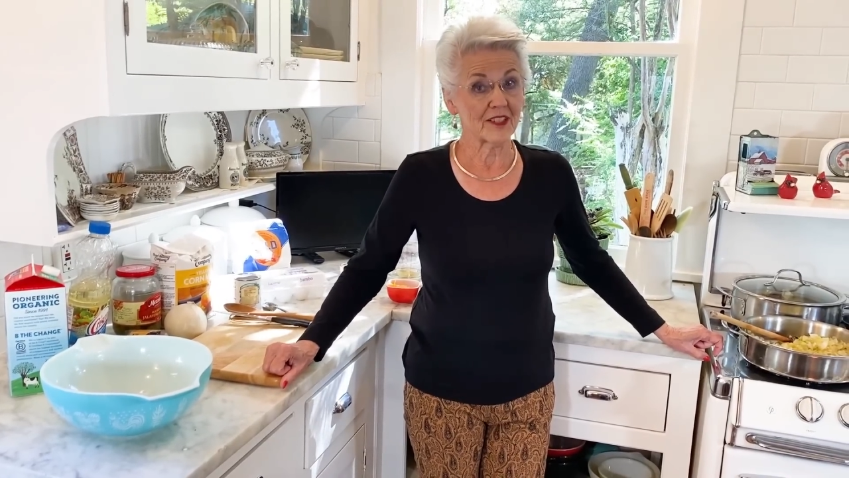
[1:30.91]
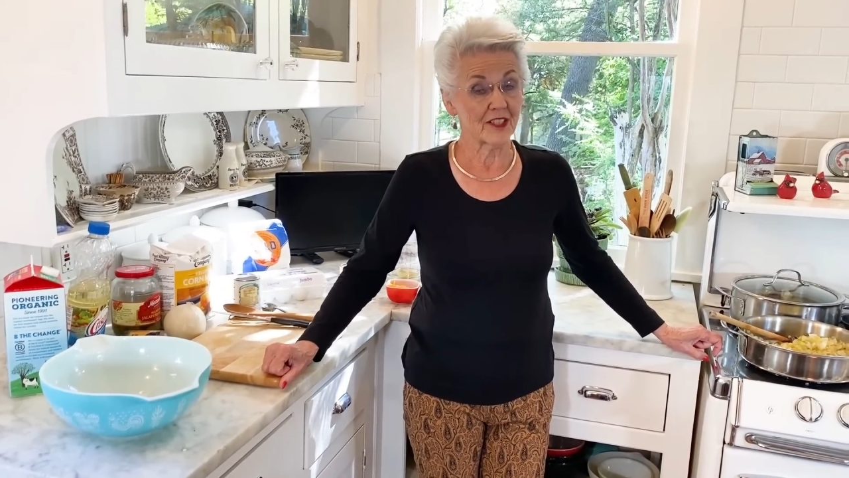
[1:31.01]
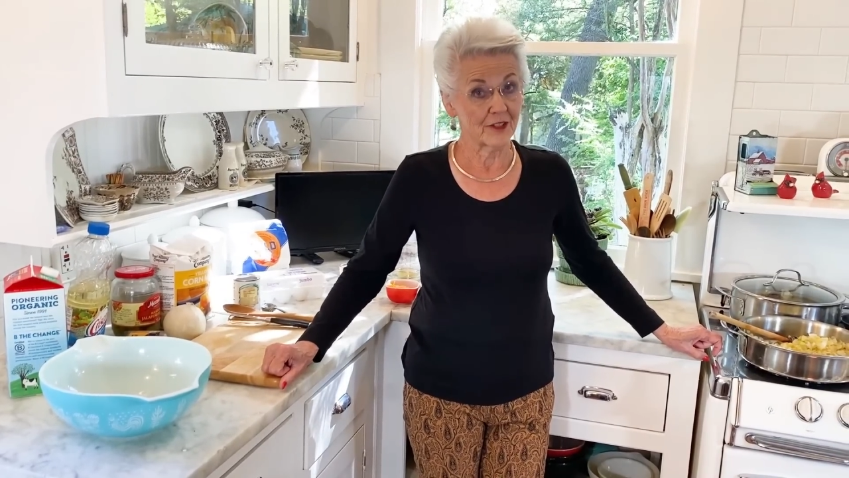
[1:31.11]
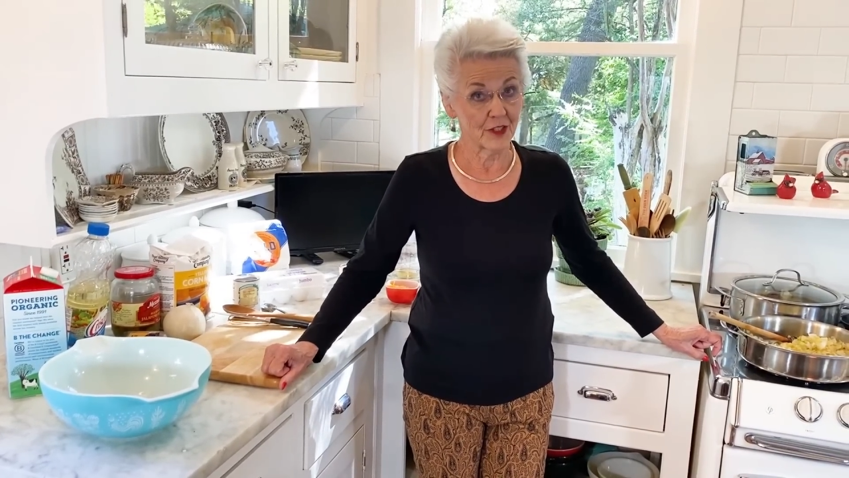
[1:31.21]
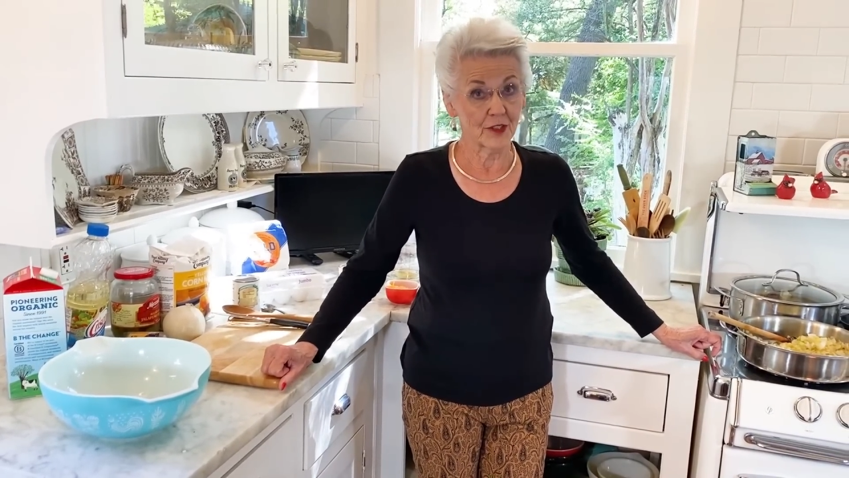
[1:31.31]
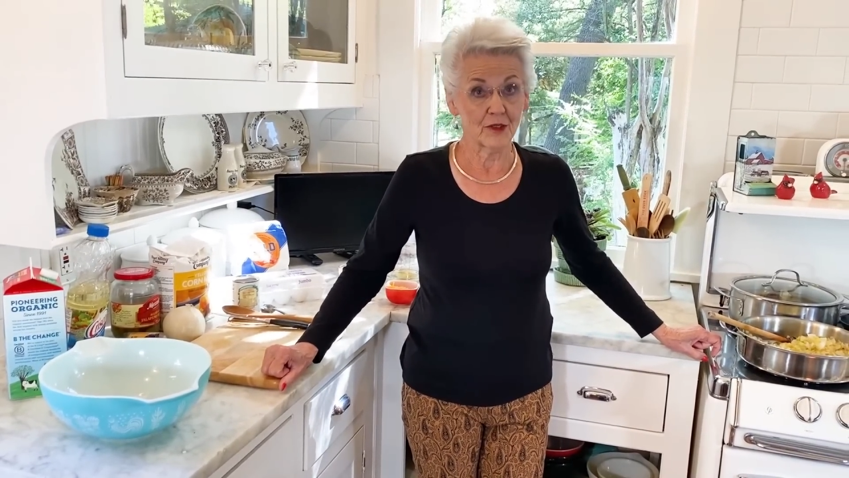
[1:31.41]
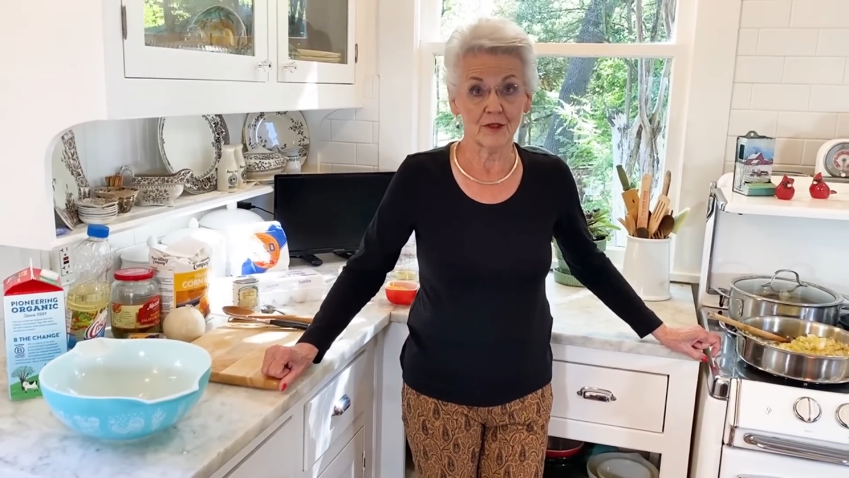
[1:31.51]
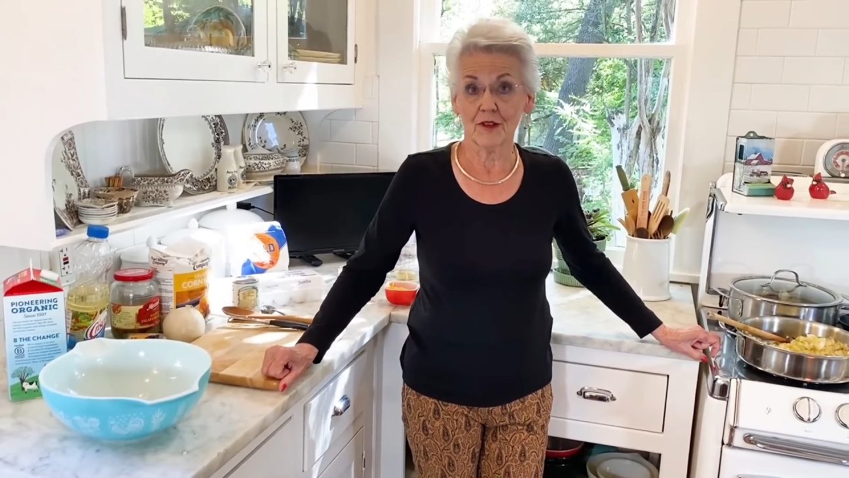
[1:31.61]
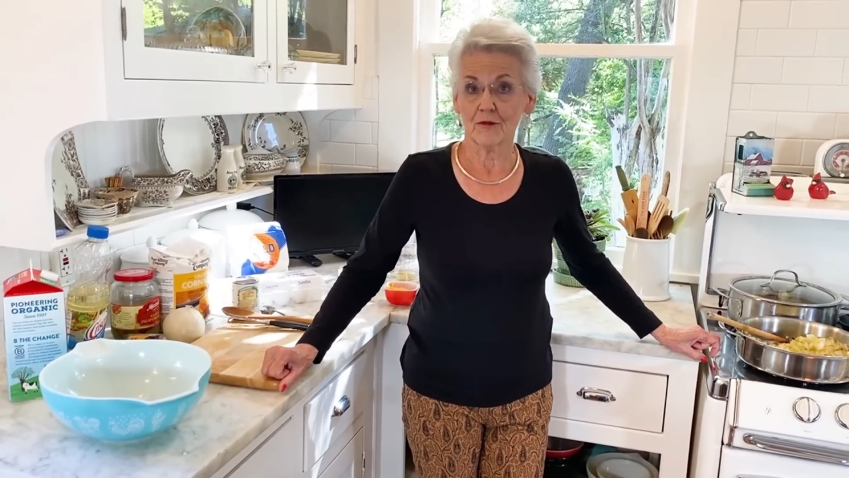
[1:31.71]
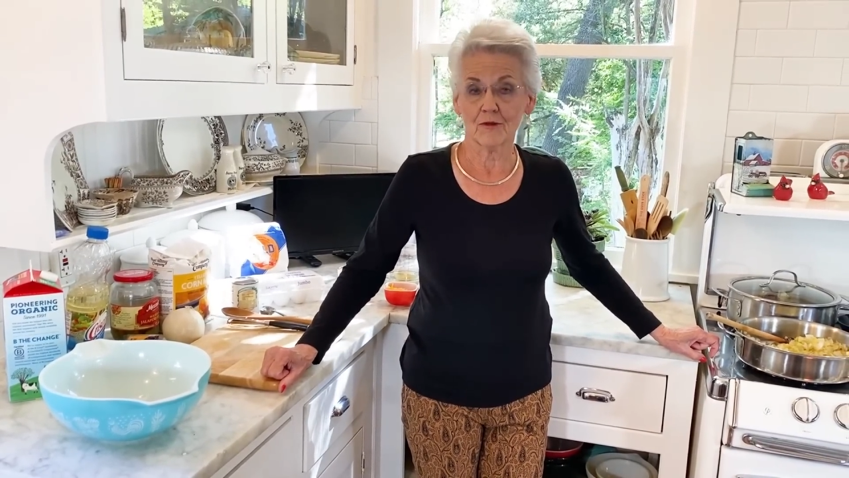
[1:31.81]
to
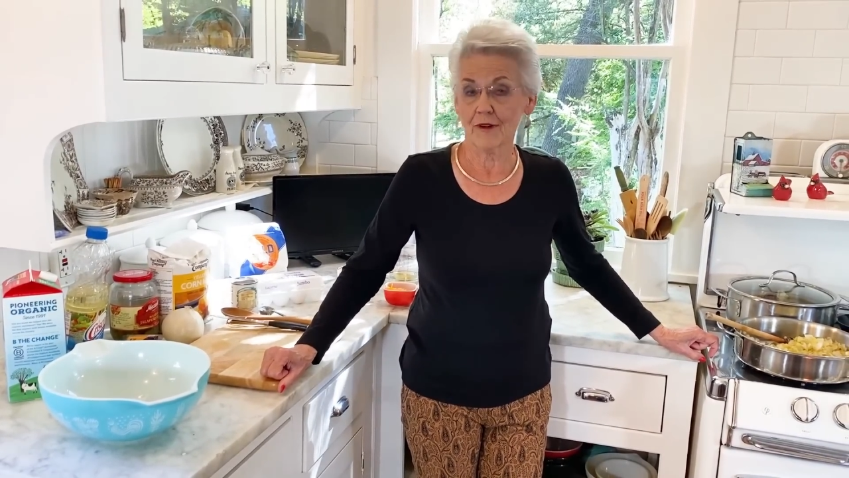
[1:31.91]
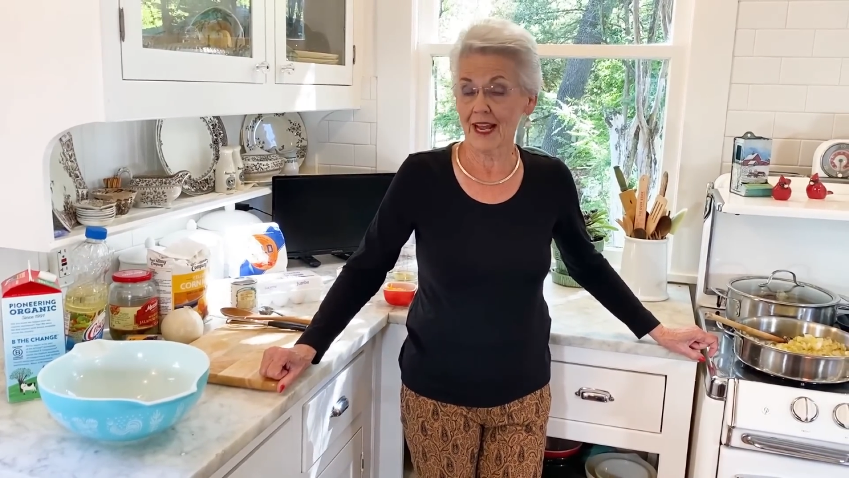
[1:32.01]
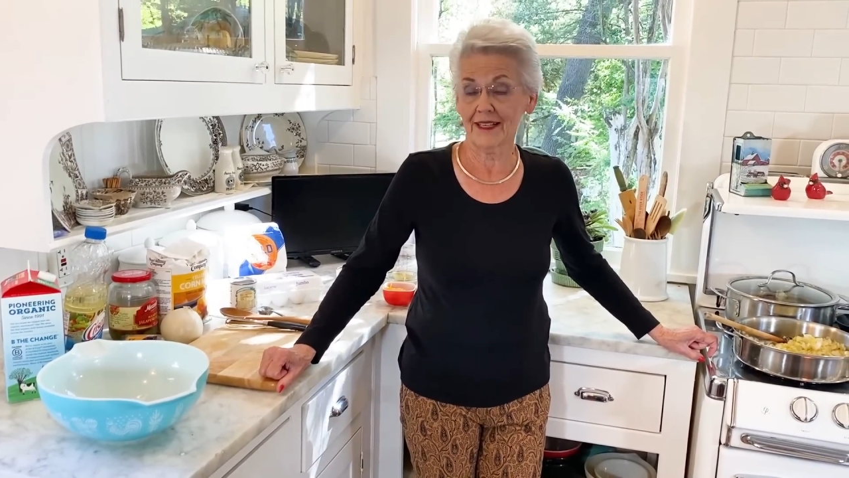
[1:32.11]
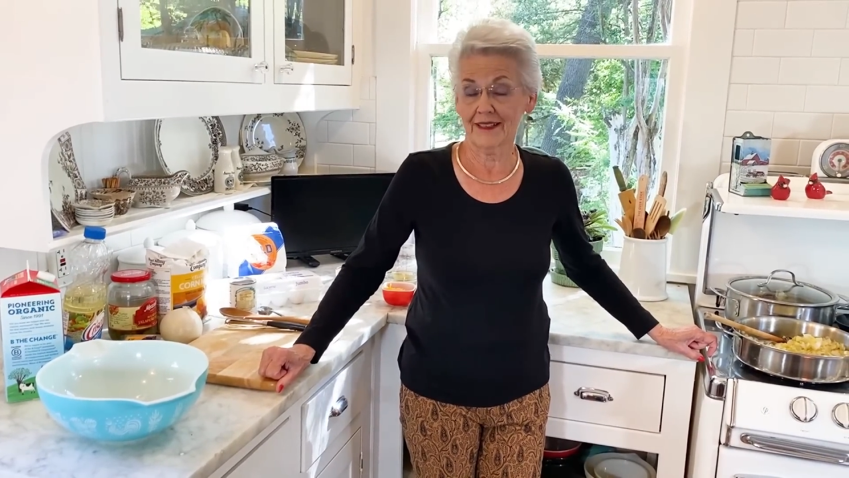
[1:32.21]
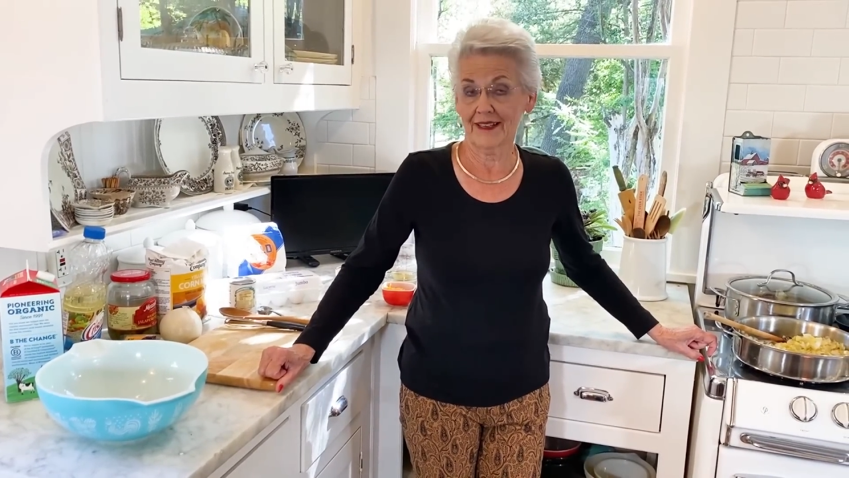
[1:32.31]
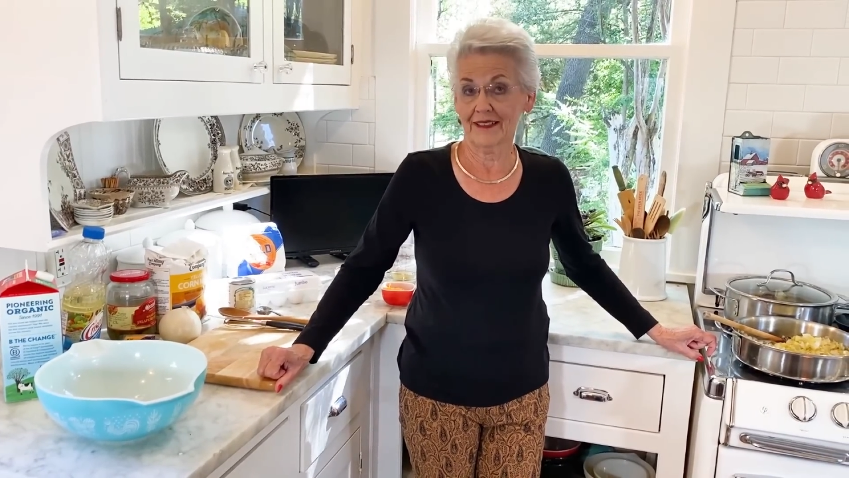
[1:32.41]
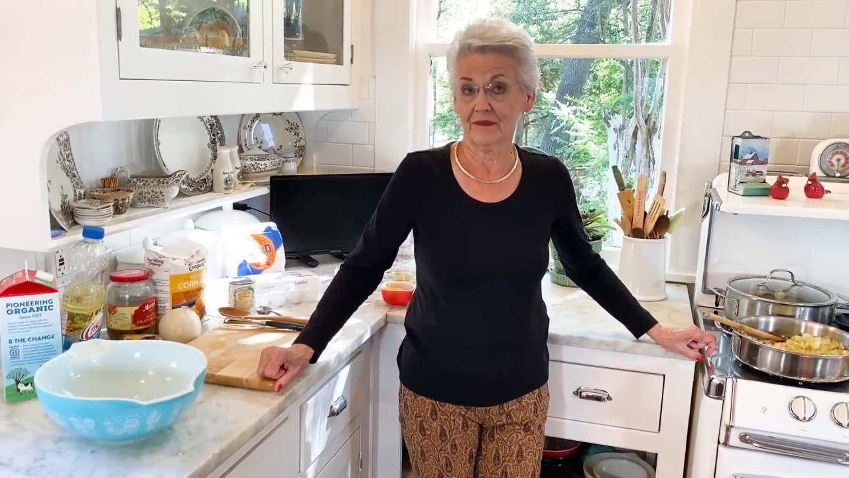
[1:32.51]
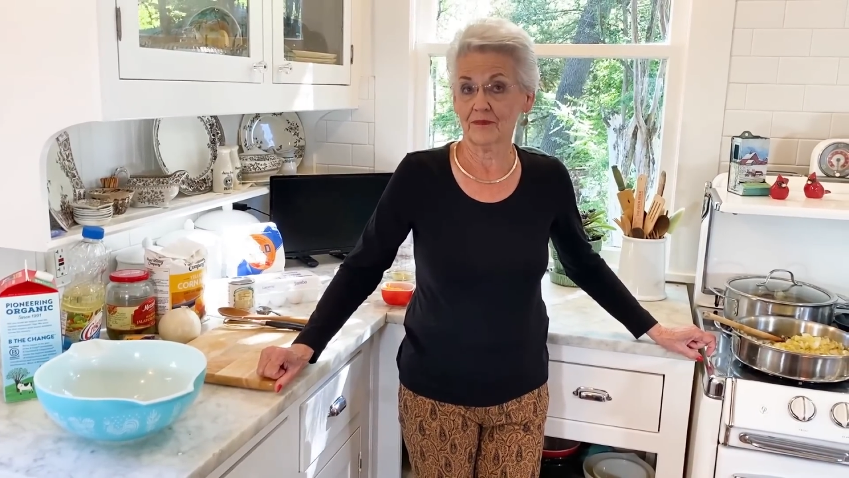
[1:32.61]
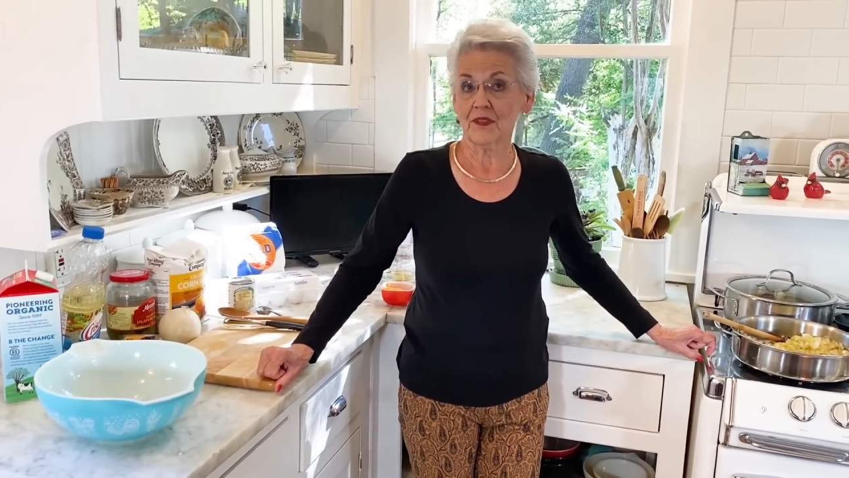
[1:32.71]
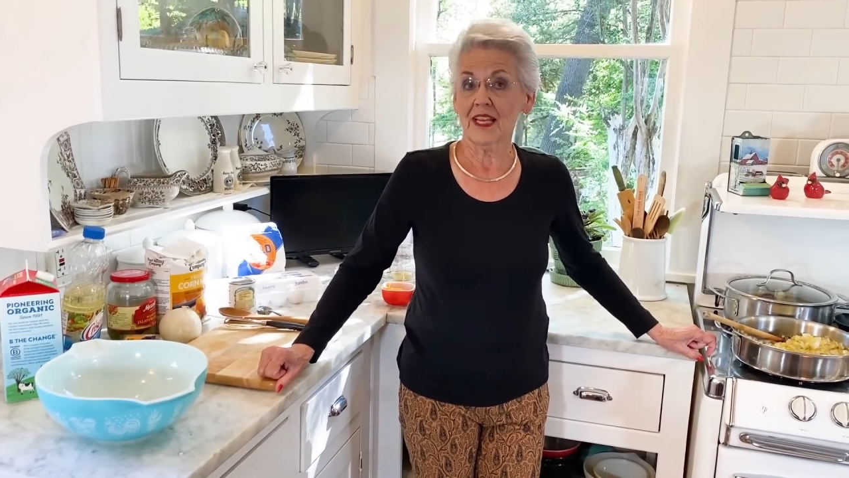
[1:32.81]
do right now.